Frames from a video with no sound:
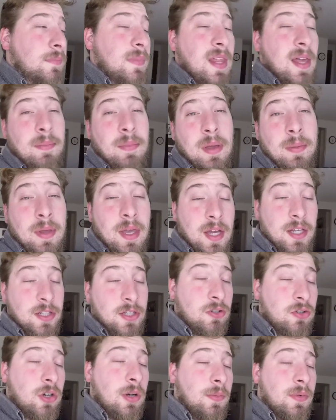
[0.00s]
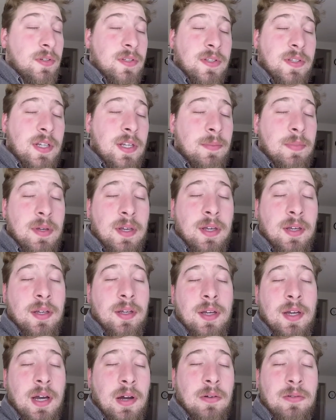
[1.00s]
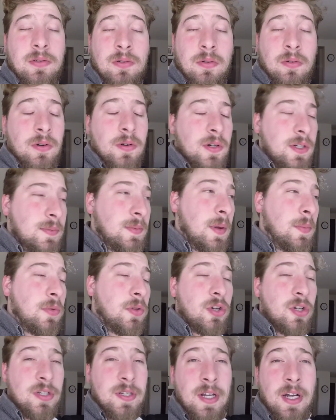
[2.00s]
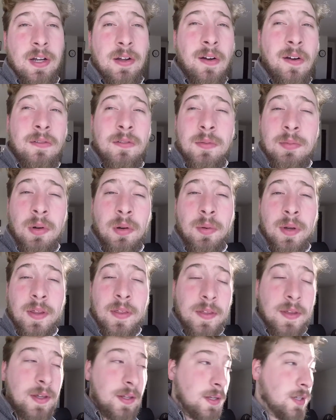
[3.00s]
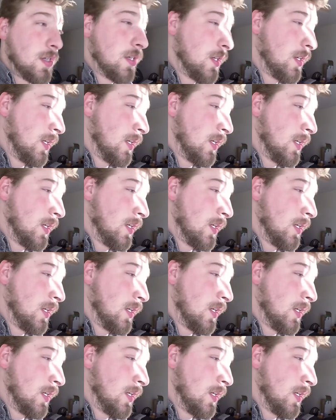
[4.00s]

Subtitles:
that maybe has trouble sleeping outdoors. Maybe they're just not comfortable with it.